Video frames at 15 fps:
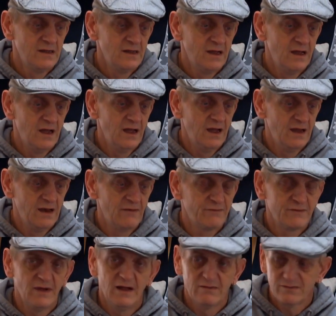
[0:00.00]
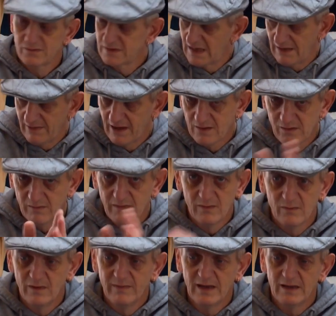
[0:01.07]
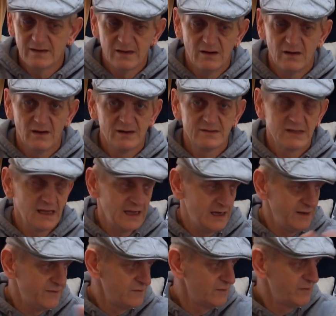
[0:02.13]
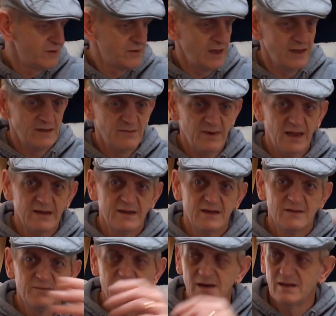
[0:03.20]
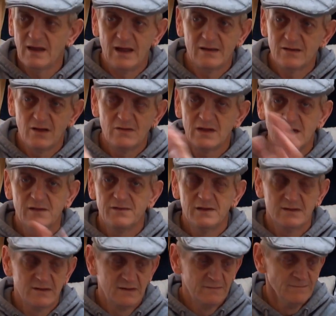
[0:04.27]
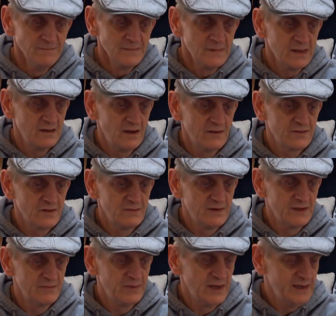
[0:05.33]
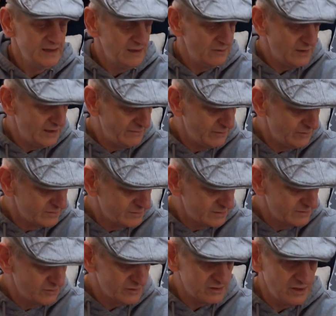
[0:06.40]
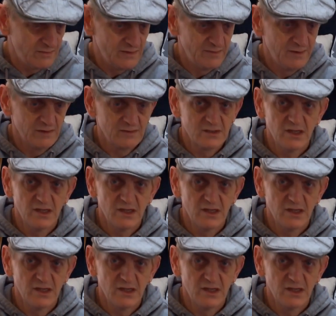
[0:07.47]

And I'll set the equipment with me. You know, I'll take anything with me: sheets, blankets, pillows. I'll use anything. You know, if somebody's bleeding or whatever, we'll stop the blood.